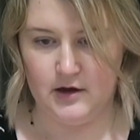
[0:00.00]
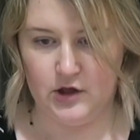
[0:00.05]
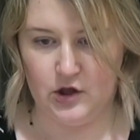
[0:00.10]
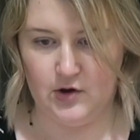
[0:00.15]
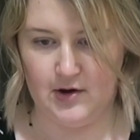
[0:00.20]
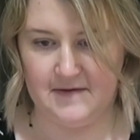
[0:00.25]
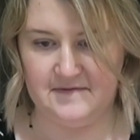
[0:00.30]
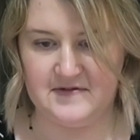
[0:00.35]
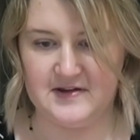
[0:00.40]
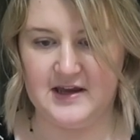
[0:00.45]

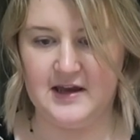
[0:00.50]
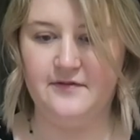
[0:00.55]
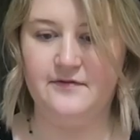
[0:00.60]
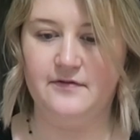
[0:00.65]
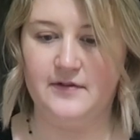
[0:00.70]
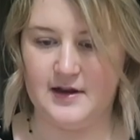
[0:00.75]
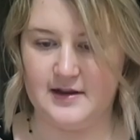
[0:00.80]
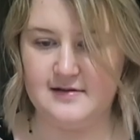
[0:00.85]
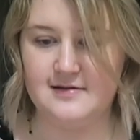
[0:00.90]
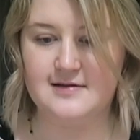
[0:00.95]
You have to
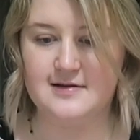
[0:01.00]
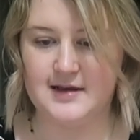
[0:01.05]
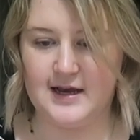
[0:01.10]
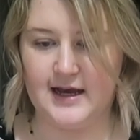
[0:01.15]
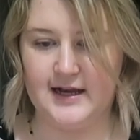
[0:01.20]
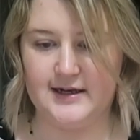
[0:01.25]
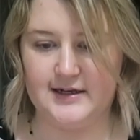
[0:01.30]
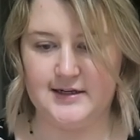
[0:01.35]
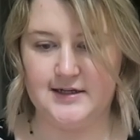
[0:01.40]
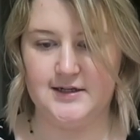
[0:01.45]
give
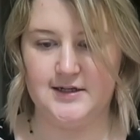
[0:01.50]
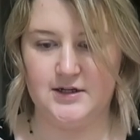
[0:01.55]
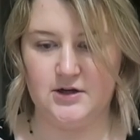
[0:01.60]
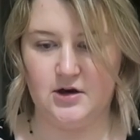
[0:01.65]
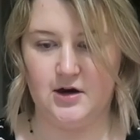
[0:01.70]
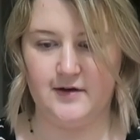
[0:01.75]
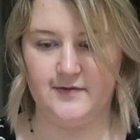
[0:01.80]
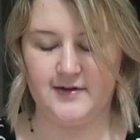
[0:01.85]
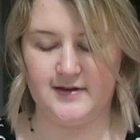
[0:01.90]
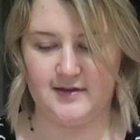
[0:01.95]
consent.
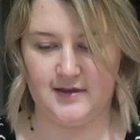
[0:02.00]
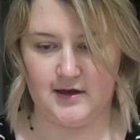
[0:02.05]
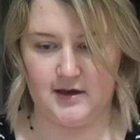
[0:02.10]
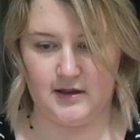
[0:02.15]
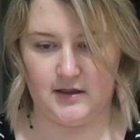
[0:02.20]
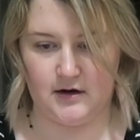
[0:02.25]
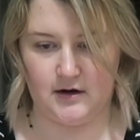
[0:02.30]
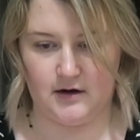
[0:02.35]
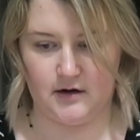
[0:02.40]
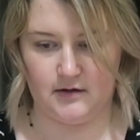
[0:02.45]
Obviously,
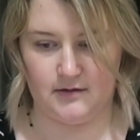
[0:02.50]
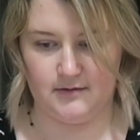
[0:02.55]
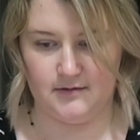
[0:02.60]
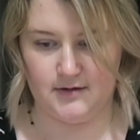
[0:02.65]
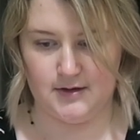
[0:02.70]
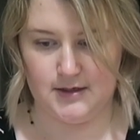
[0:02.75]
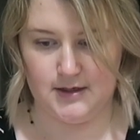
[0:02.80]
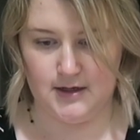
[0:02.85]
they're